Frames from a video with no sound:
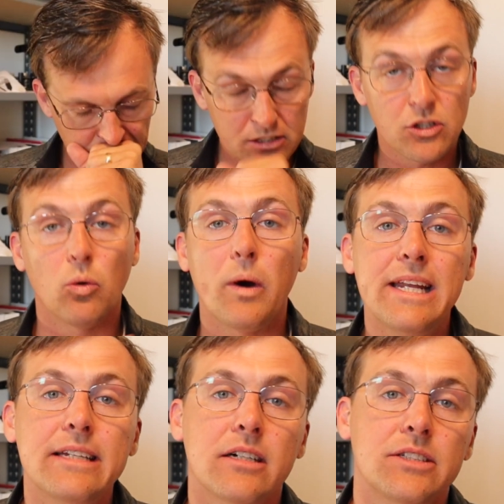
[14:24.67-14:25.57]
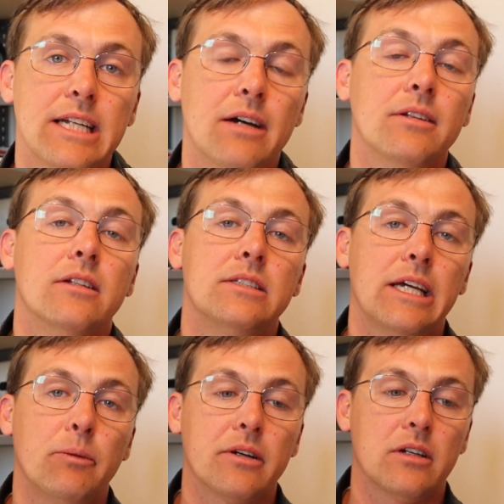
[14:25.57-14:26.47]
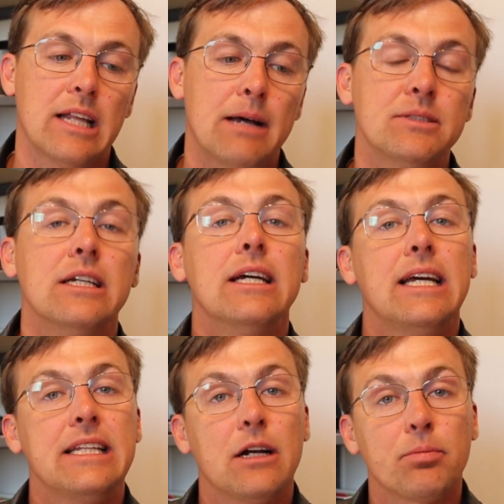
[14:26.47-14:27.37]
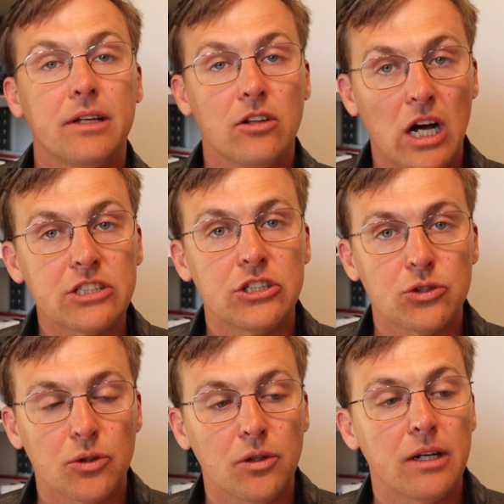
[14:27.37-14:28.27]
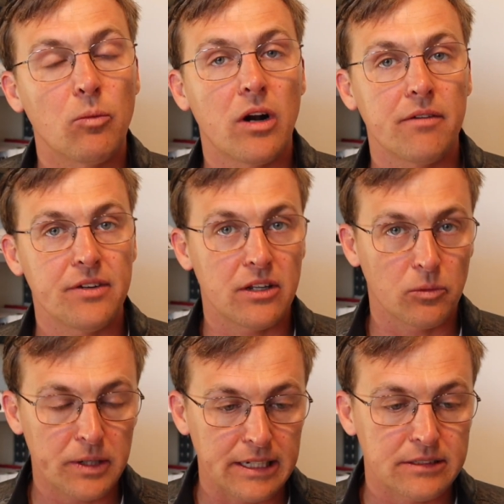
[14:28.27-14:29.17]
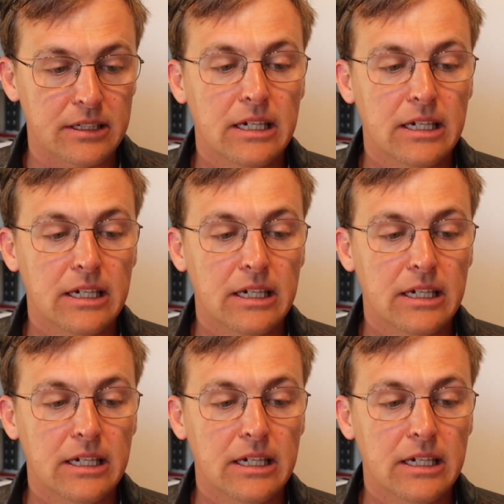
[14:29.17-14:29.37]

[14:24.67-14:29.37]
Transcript: So when he touched down, the tail wheel collapsed and the airplane lost control and went off into the weeds,